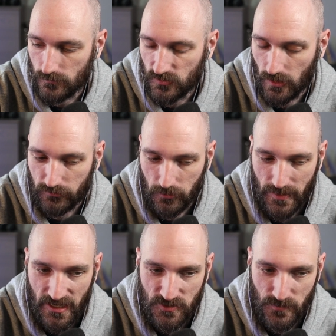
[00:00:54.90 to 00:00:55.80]
software
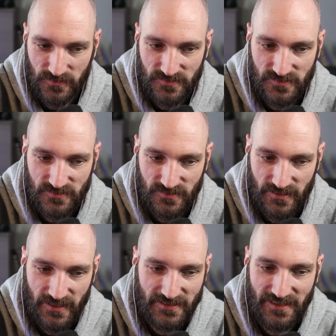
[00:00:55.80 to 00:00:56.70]
management,
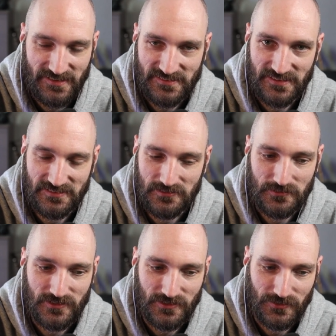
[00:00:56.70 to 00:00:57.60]
and I can't tell you.
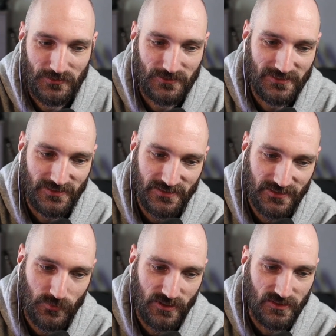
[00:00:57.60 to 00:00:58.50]
So, like,
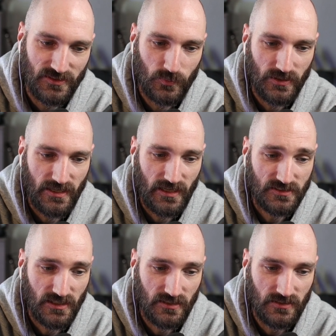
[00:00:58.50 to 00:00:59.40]
but it's pretty
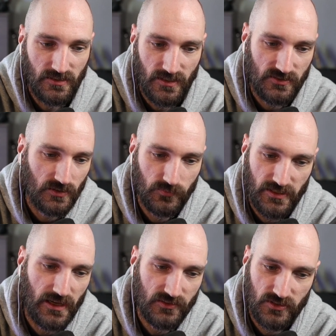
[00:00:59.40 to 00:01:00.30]
agile. It's
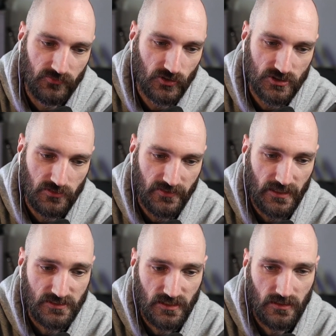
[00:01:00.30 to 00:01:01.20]
some version of
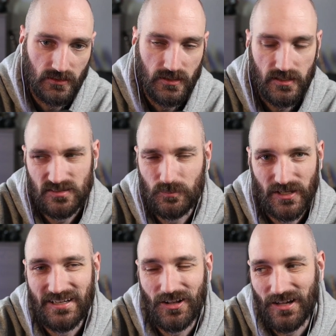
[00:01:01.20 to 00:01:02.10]
agile.
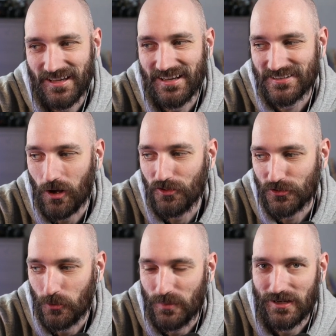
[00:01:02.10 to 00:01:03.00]
But it is
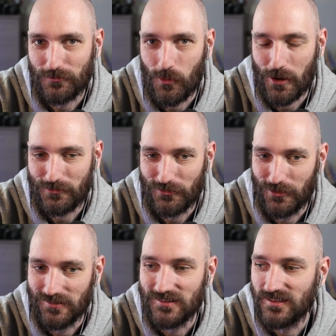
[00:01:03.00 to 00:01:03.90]
also a bit of
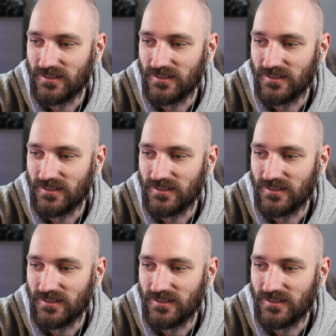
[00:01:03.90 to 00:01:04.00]
waterfall